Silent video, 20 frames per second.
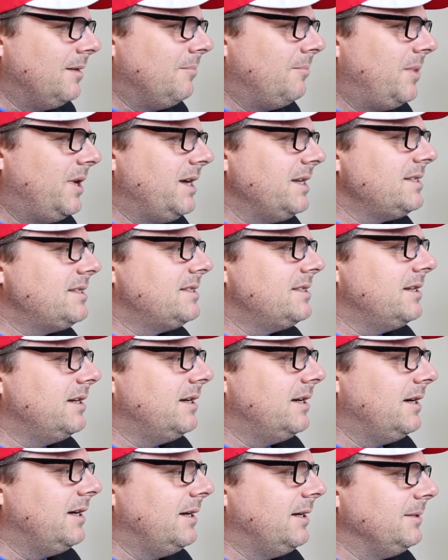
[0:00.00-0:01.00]
But
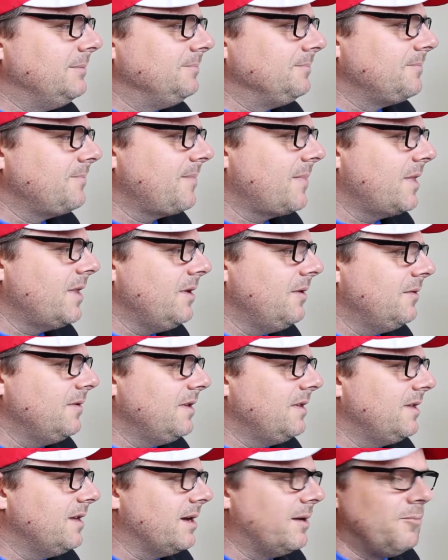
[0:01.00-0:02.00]
the
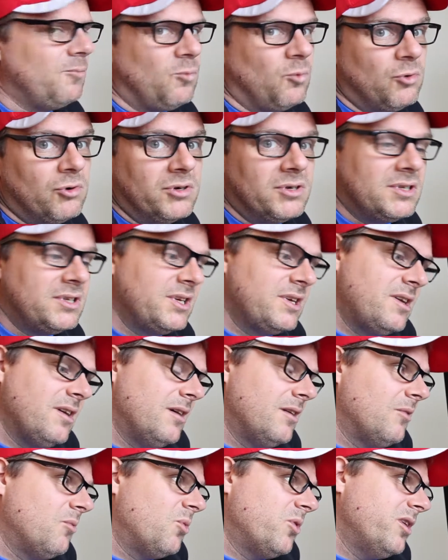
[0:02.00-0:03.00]
only thing I'm really
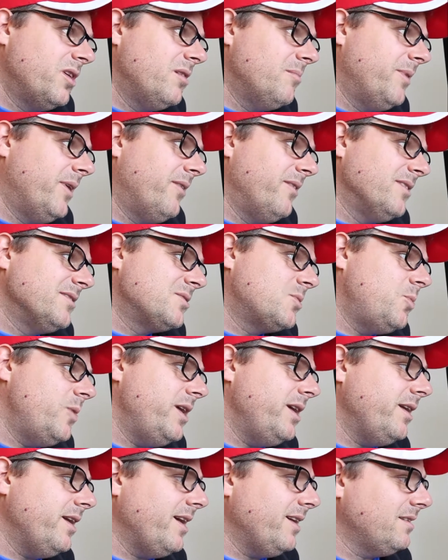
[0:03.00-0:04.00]
kind of worried about is
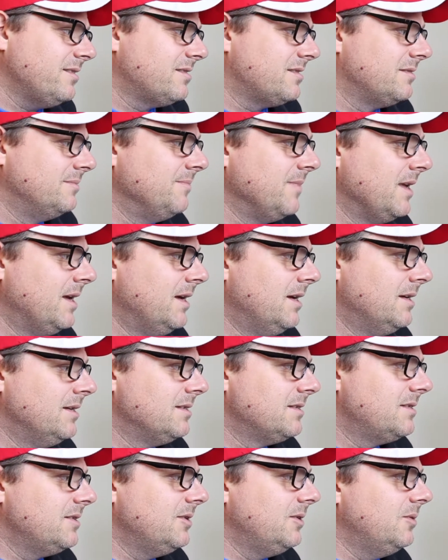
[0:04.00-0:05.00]
Queen X.
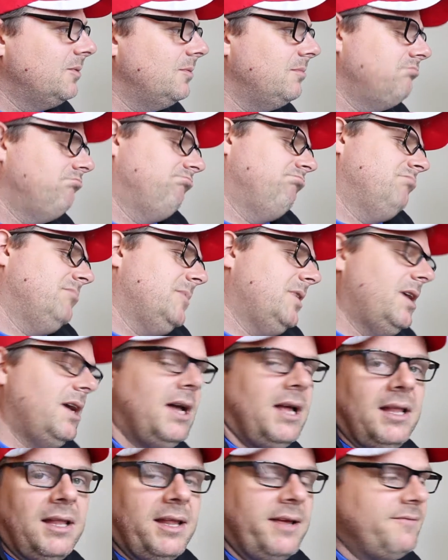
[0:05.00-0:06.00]
So
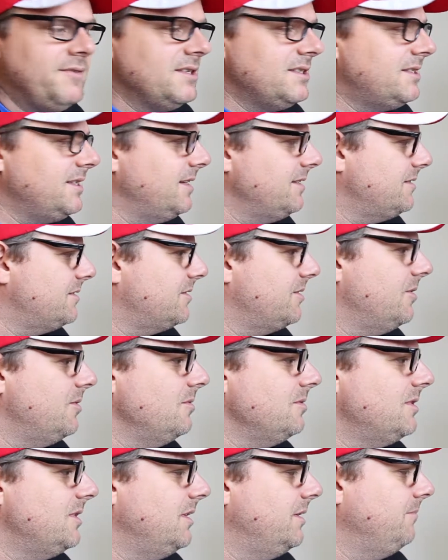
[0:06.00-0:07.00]
11 cents
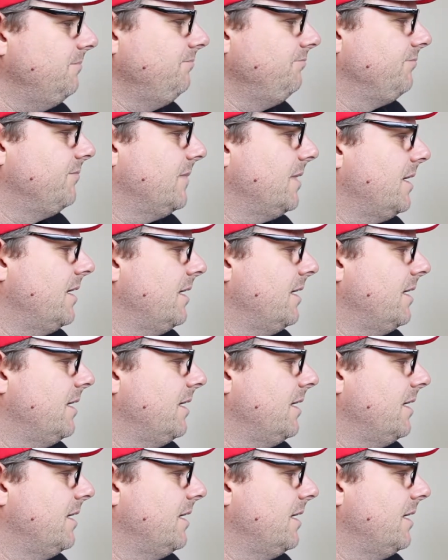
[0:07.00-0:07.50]
goes in.